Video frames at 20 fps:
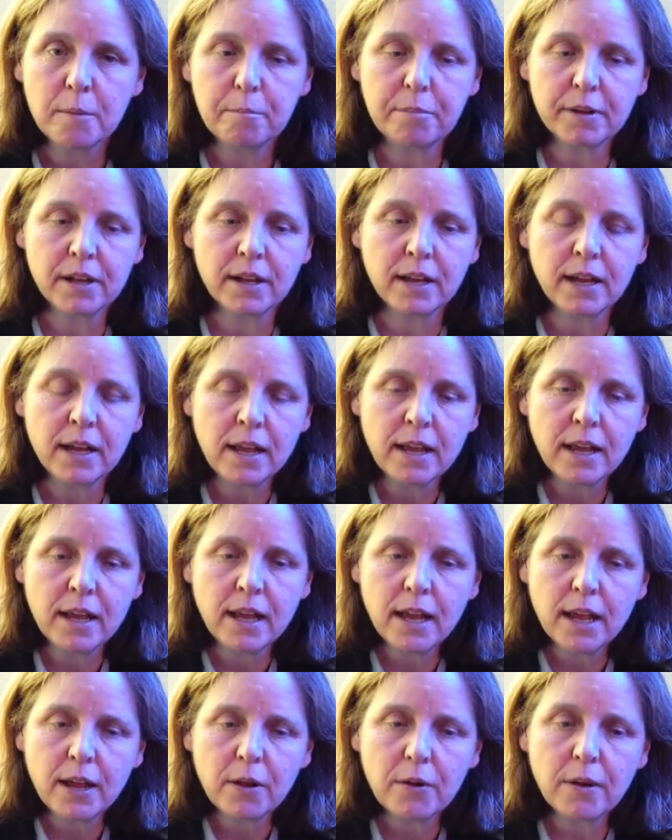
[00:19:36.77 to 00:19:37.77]
But
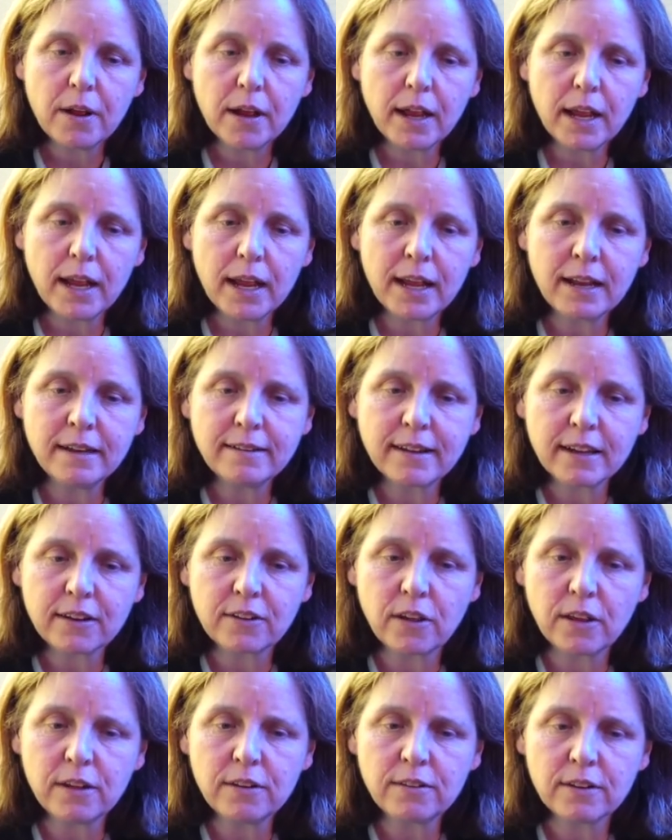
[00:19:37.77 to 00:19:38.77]
in
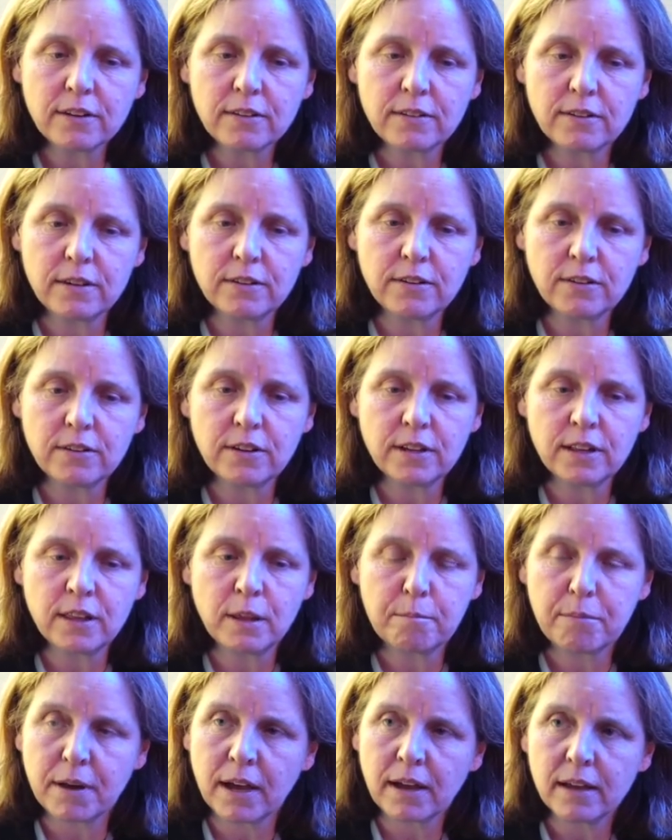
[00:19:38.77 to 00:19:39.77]
technology, it's interesting
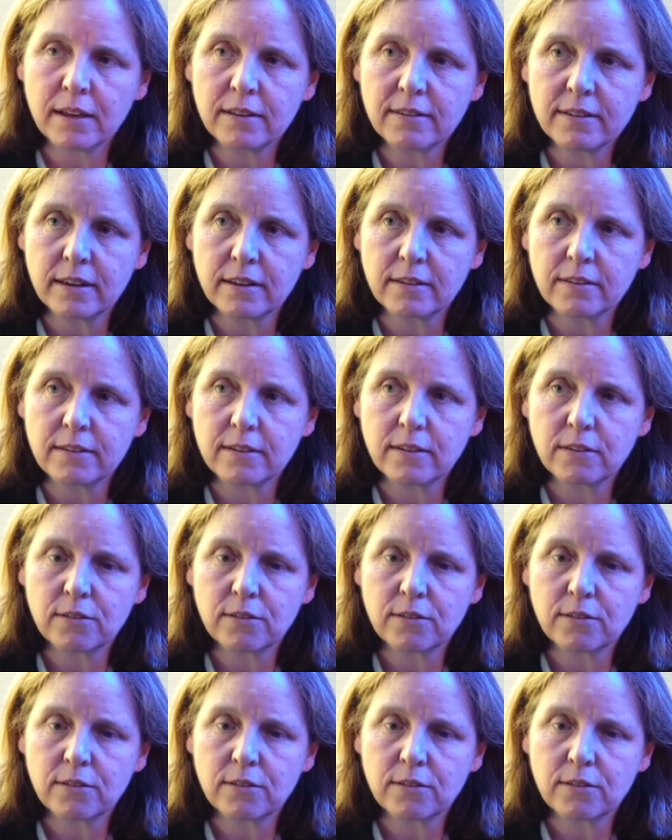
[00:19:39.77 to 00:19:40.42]
the biases.